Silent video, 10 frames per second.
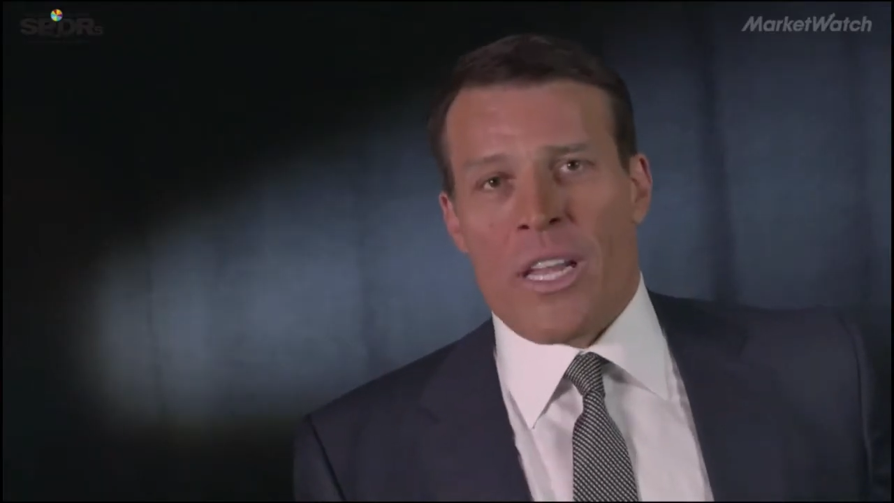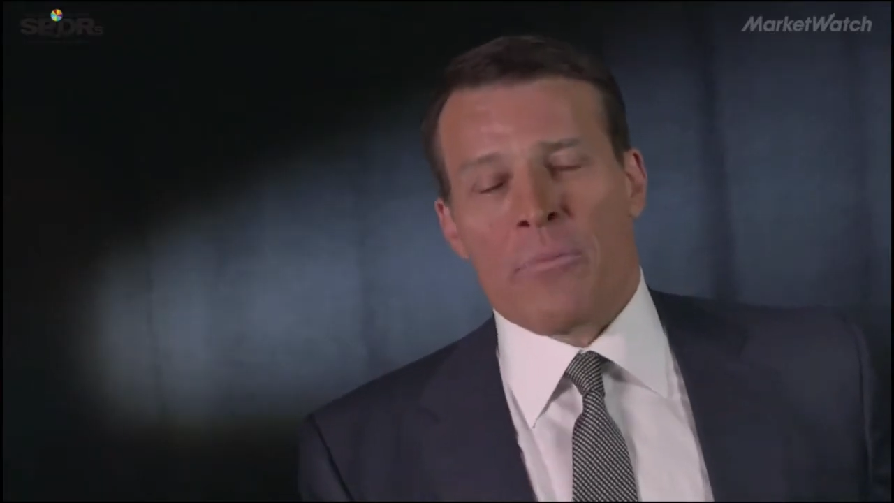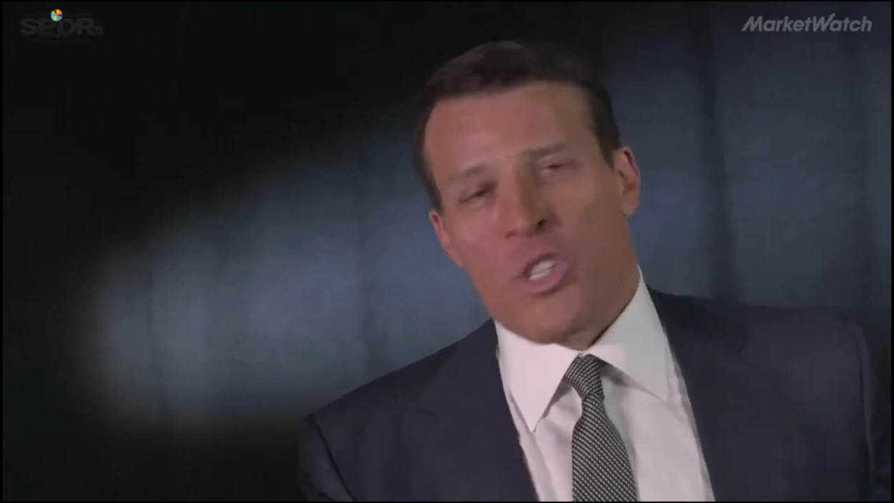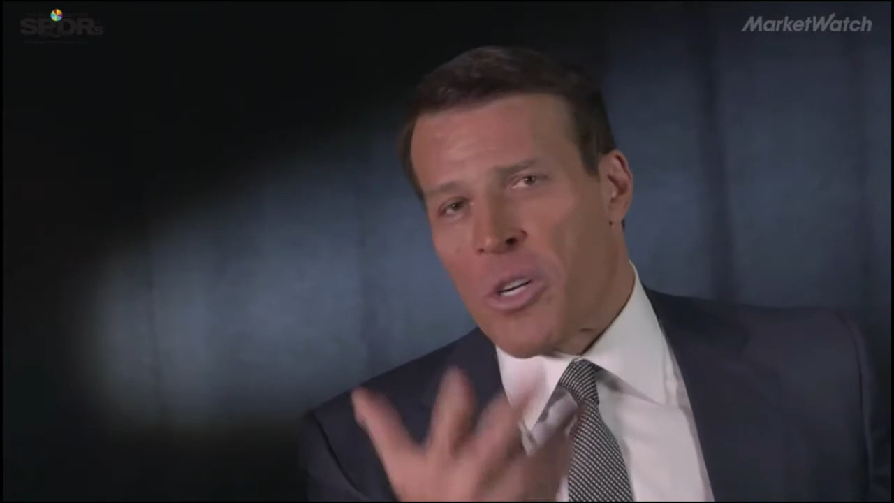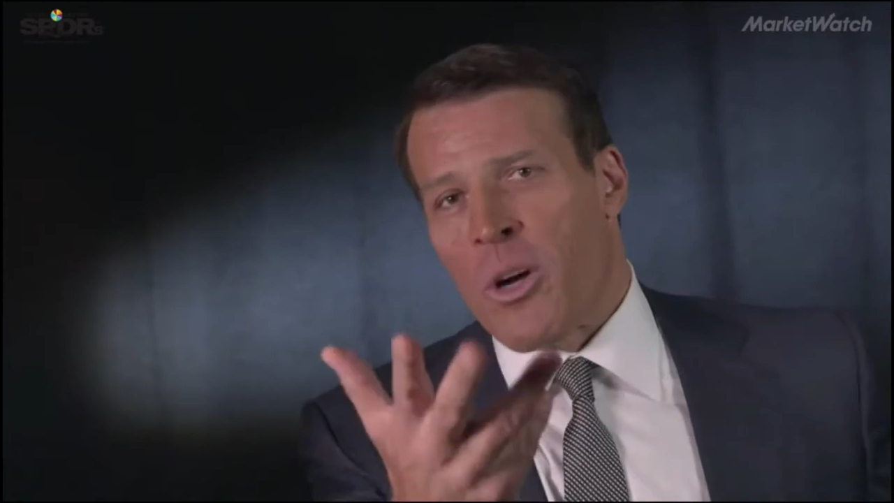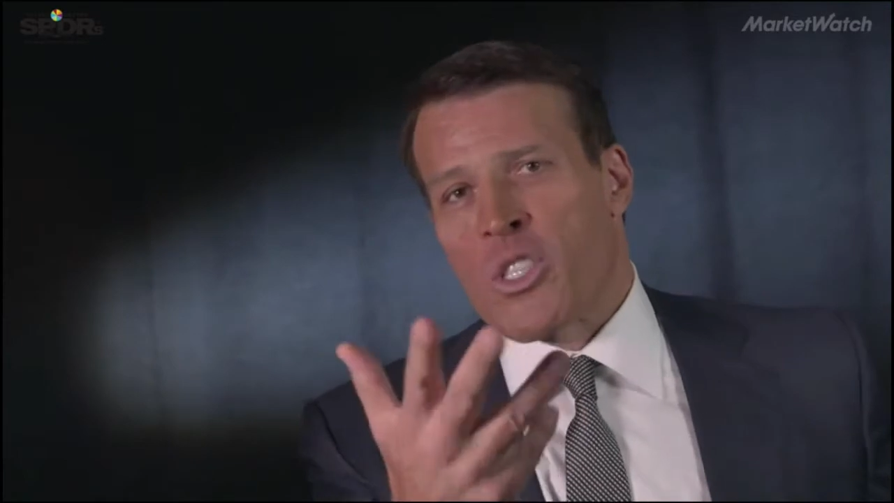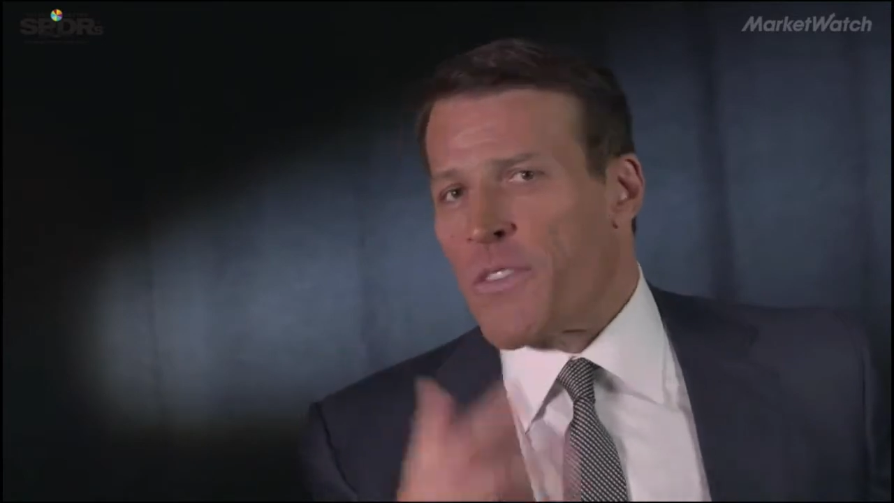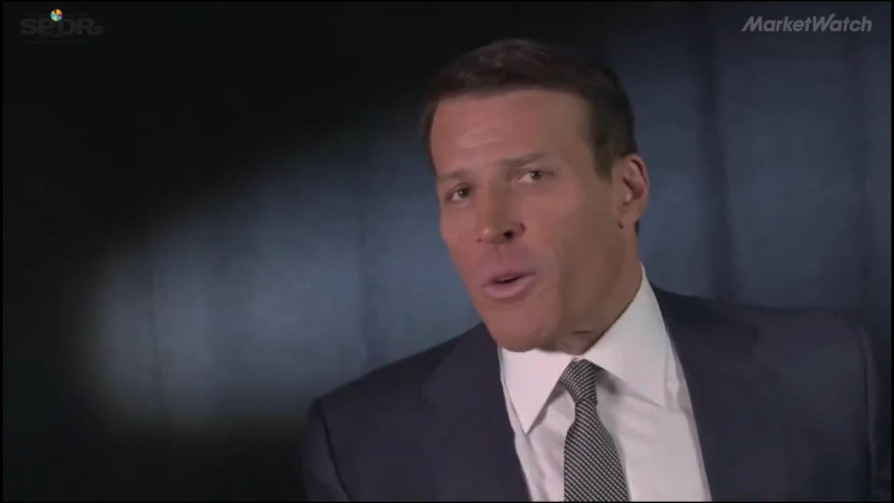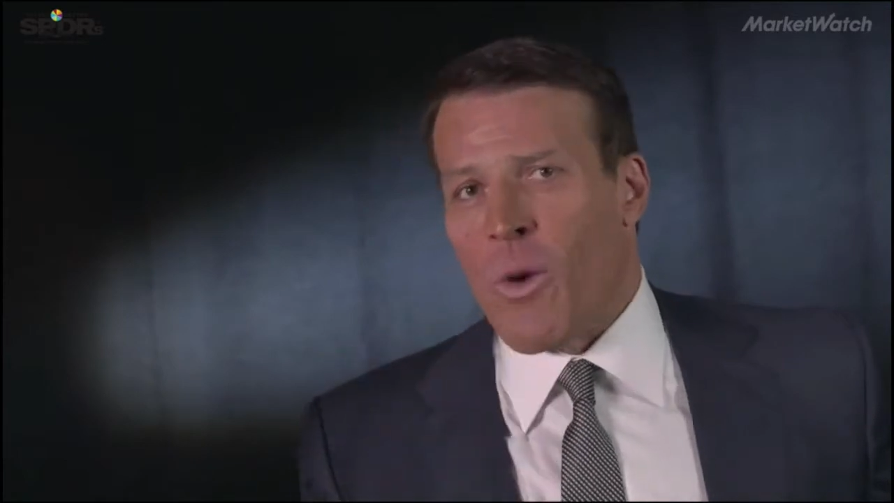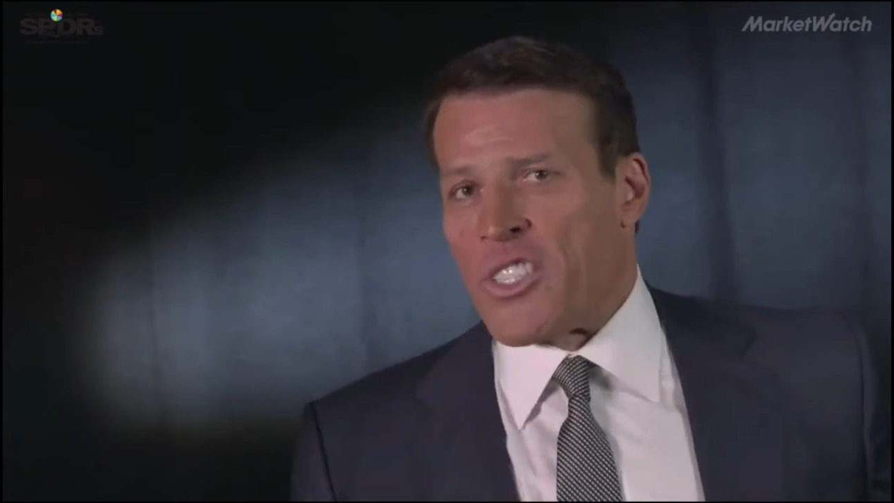And I'm sure most
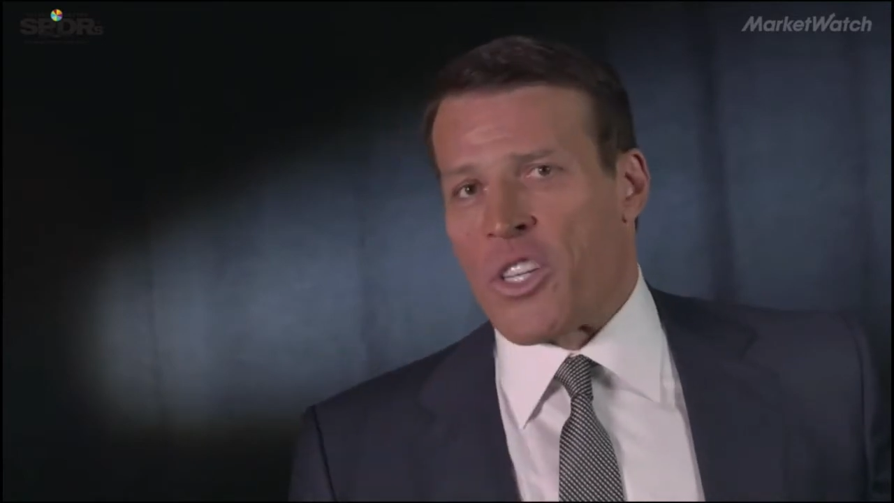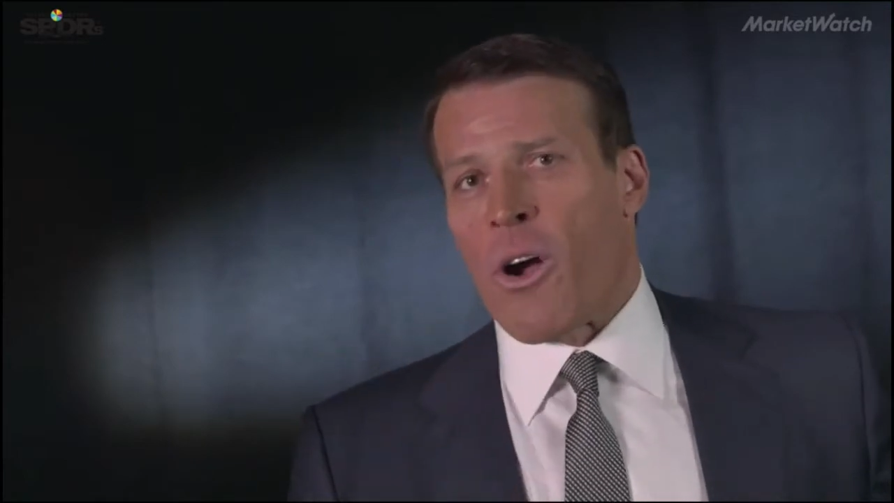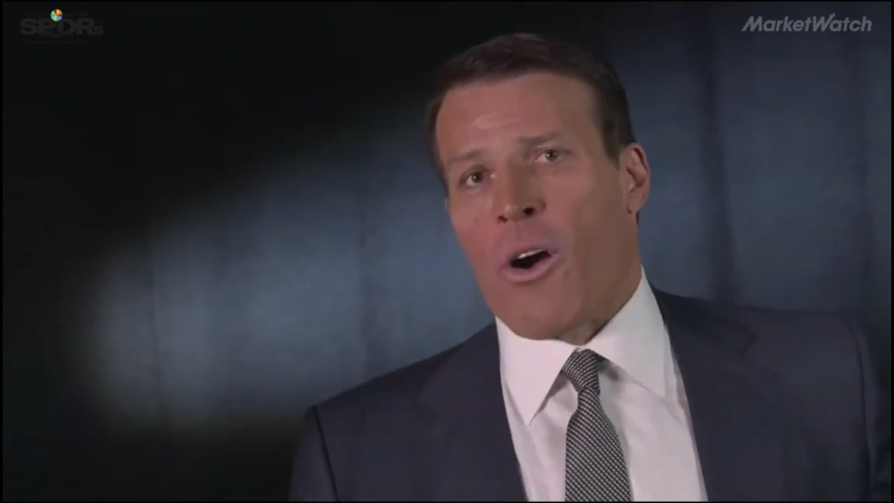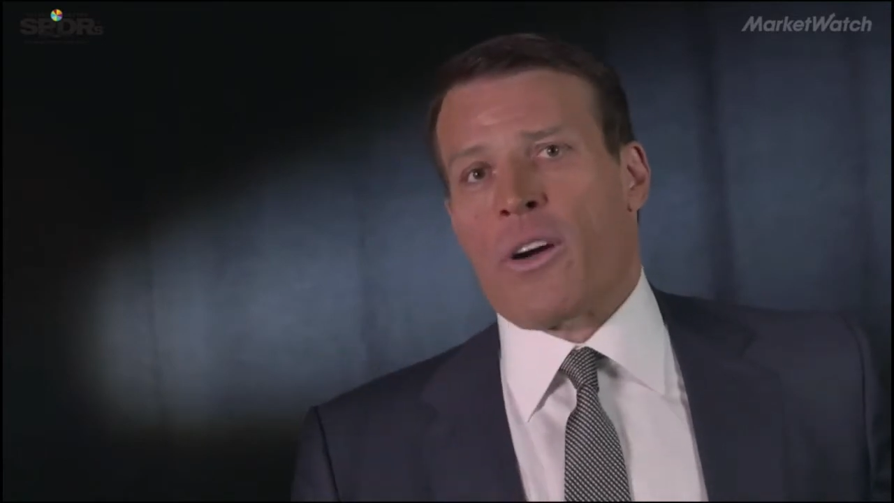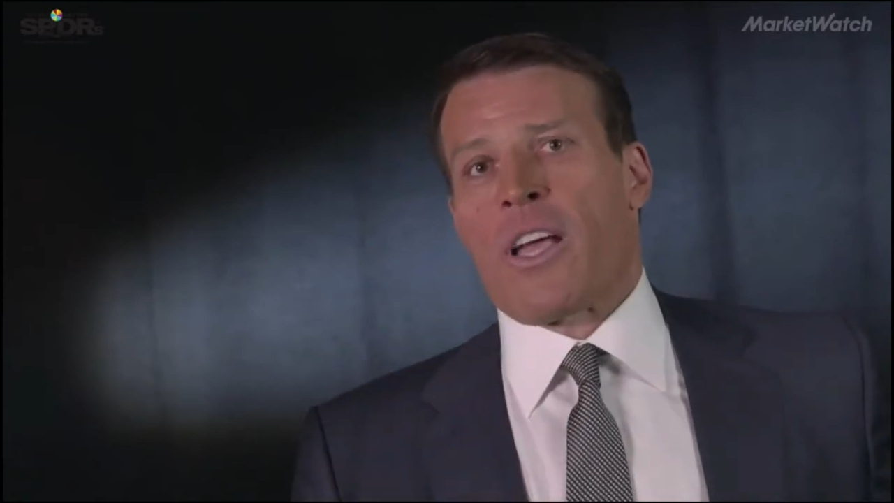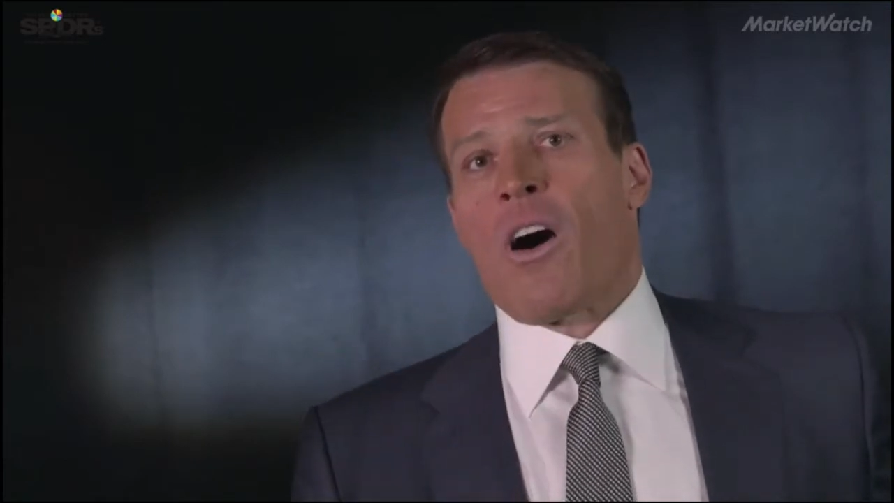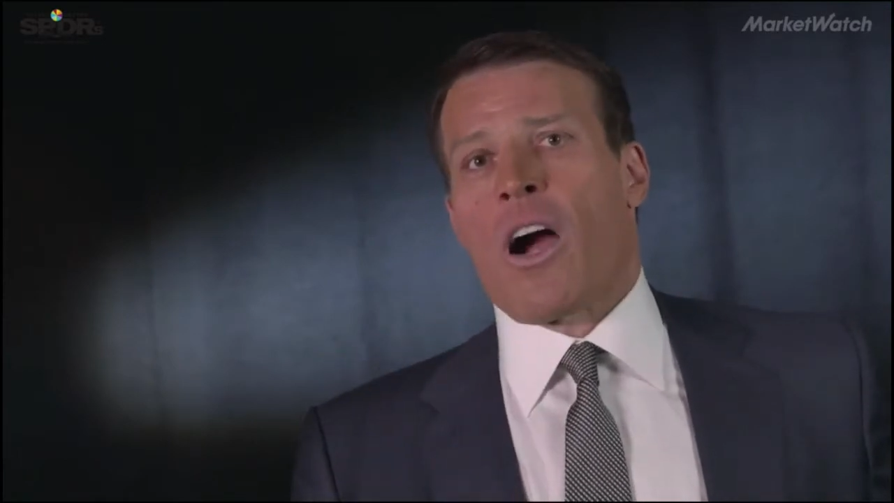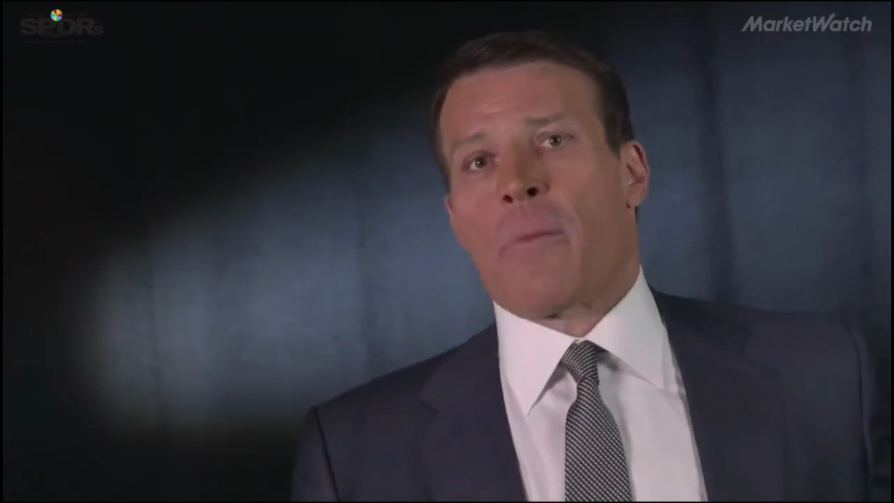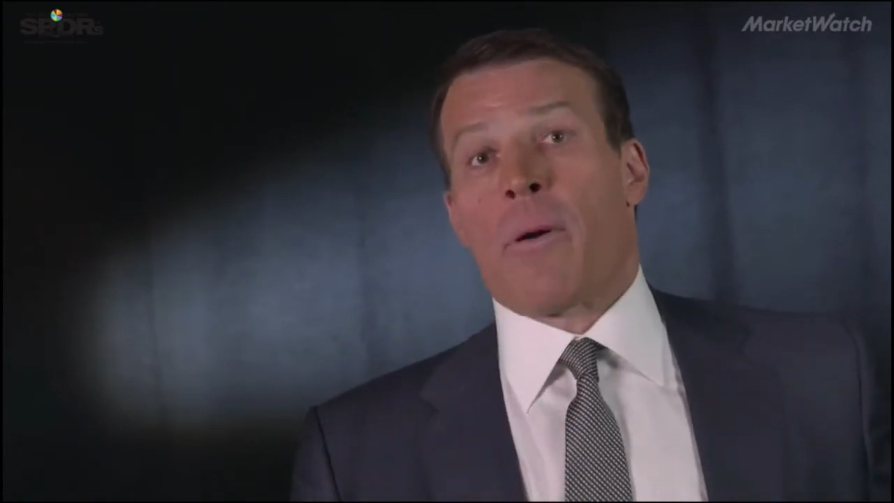of you watching already are,